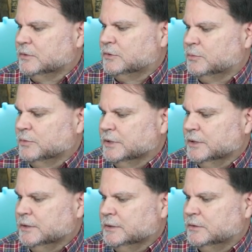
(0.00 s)

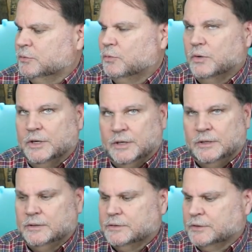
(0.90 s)

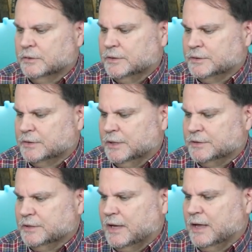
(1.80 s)
2020, so it's
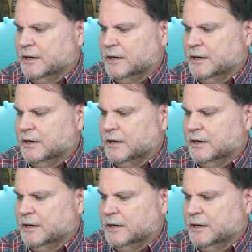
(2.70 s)
a 9